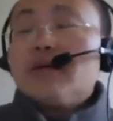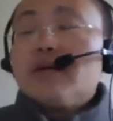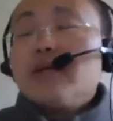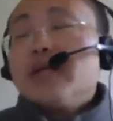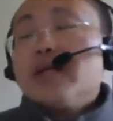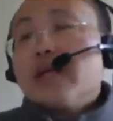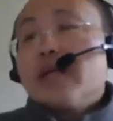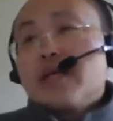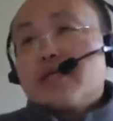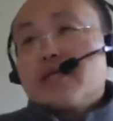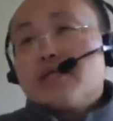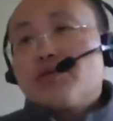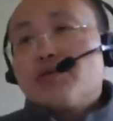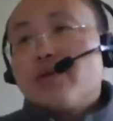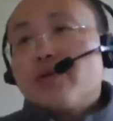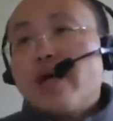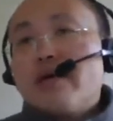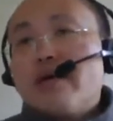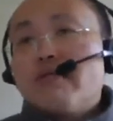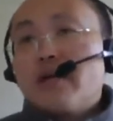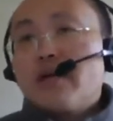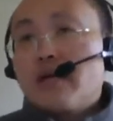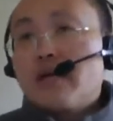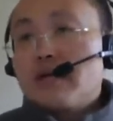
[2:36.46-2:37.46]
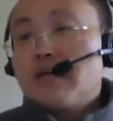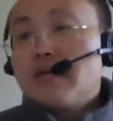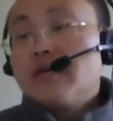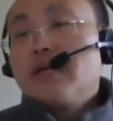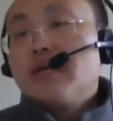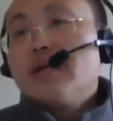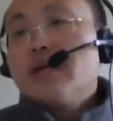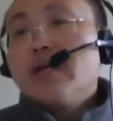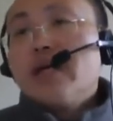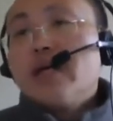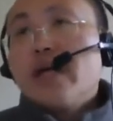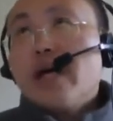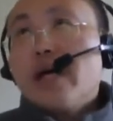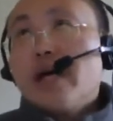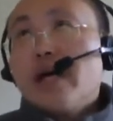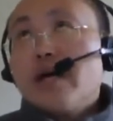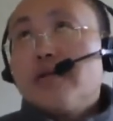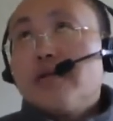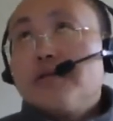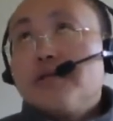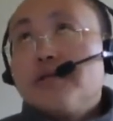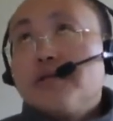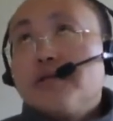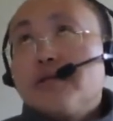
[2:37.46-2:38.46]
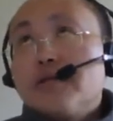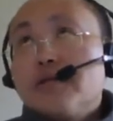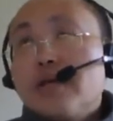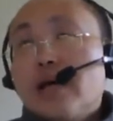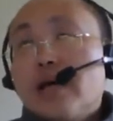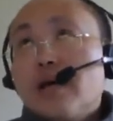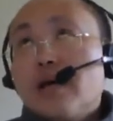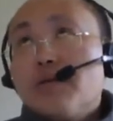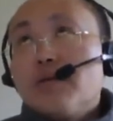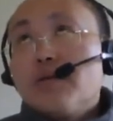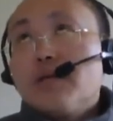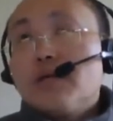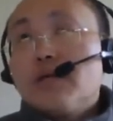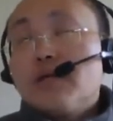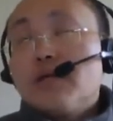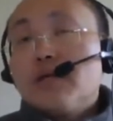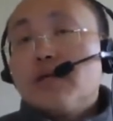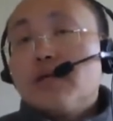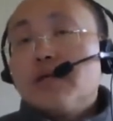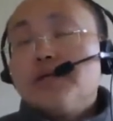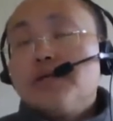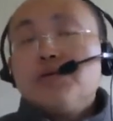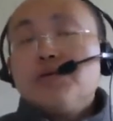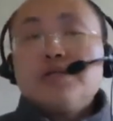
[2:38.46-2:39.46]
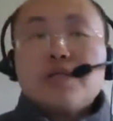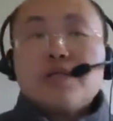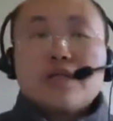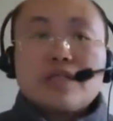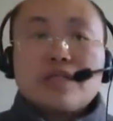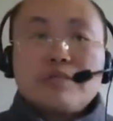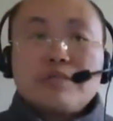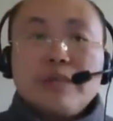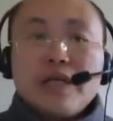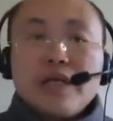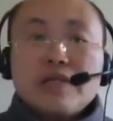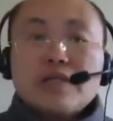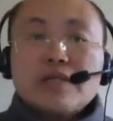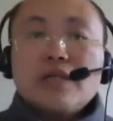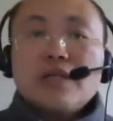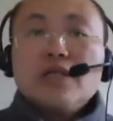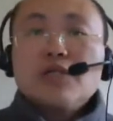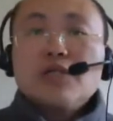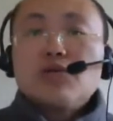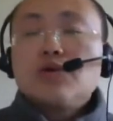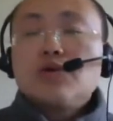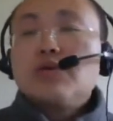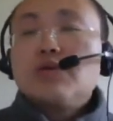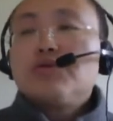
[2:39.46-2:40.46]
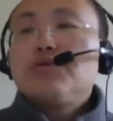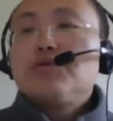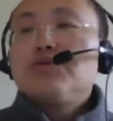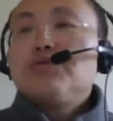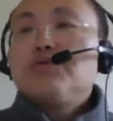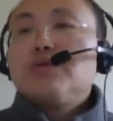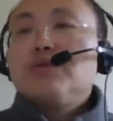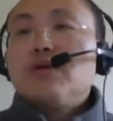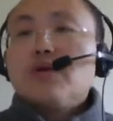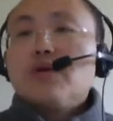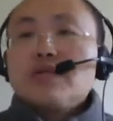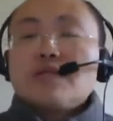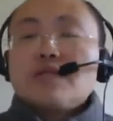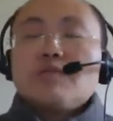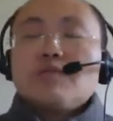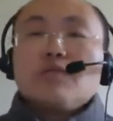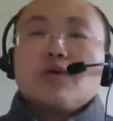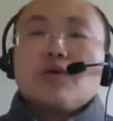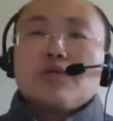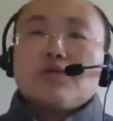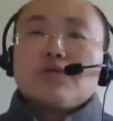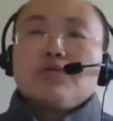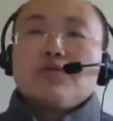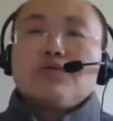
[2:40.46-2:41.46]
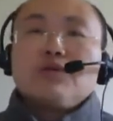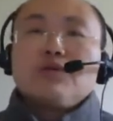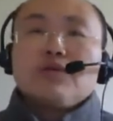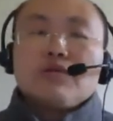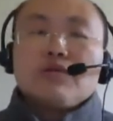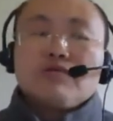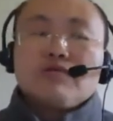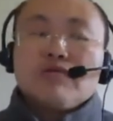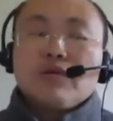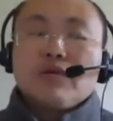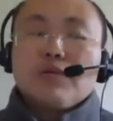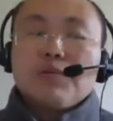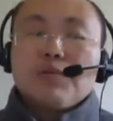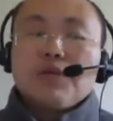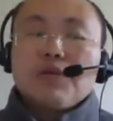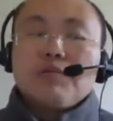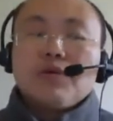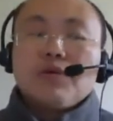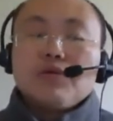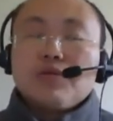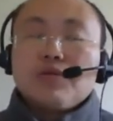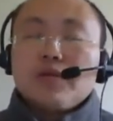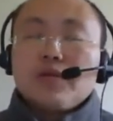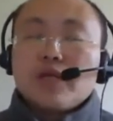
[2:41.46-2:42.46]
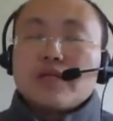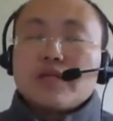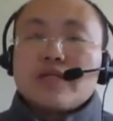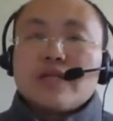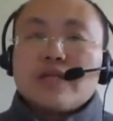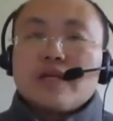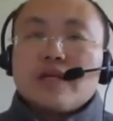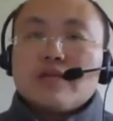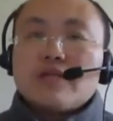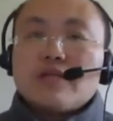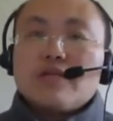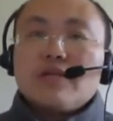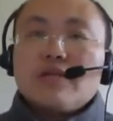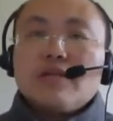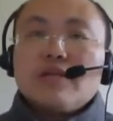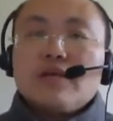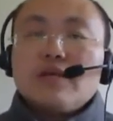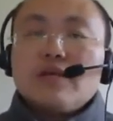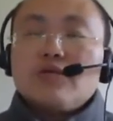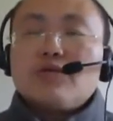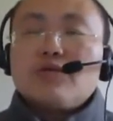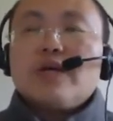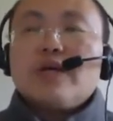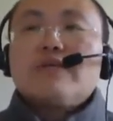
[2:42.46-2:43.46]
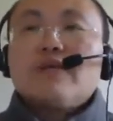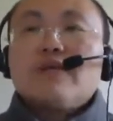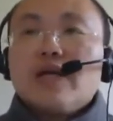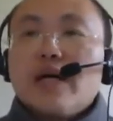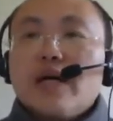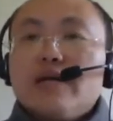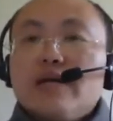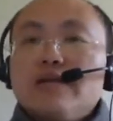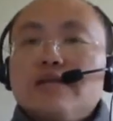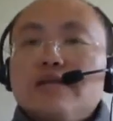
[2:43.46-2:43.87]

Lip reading: Linux driver and our user space control tool, a small tool for people to access the driver and